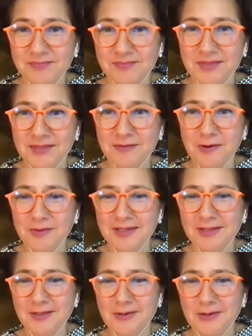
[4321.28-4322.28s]
before we
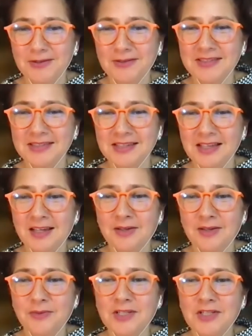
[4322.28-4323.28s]
close,
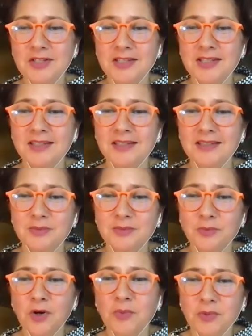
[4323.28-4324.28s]
which is,
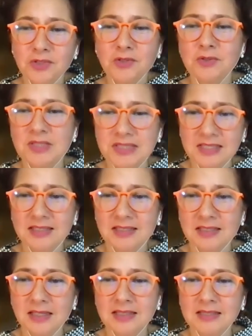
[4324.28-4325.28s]
what would you
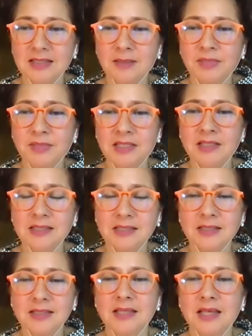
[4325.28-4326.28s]
see as some key
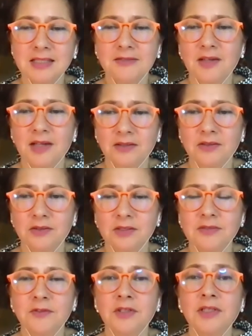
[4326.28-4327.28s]
success
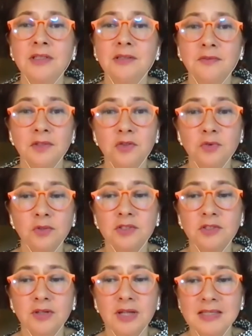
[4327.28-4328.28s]
factors for individuals
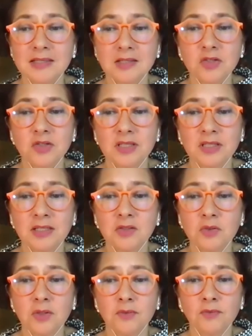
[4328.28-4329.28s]
transitioning
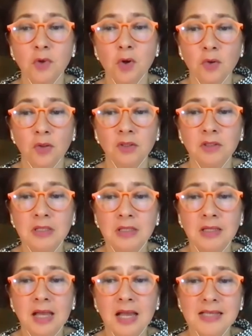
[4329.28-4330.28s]
into the role
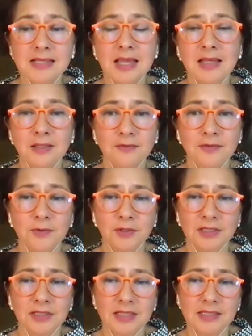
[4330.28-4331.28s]
as head of an
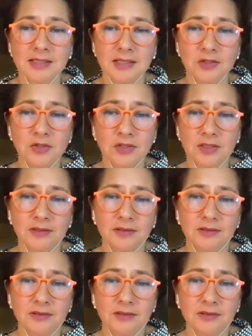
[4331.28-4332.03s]
organization?